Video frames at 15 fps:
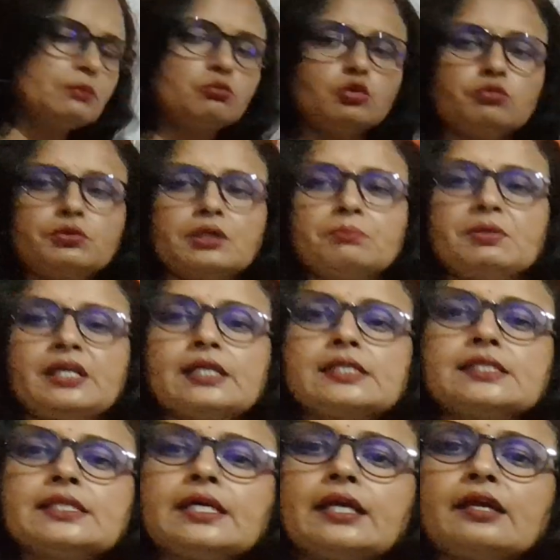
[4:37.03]
moving
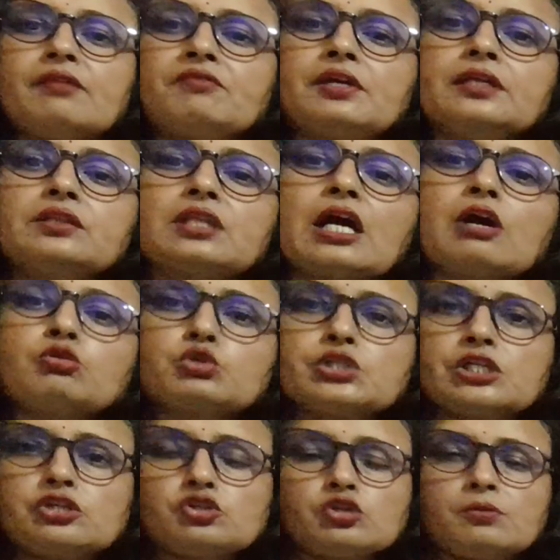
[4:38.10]
because they are having
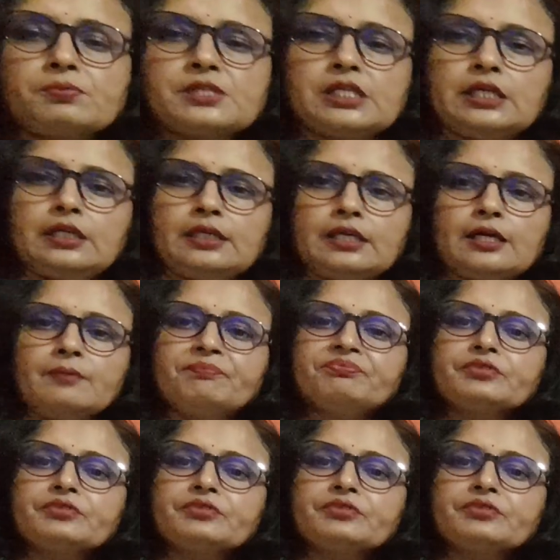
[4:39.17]
thousands of cilia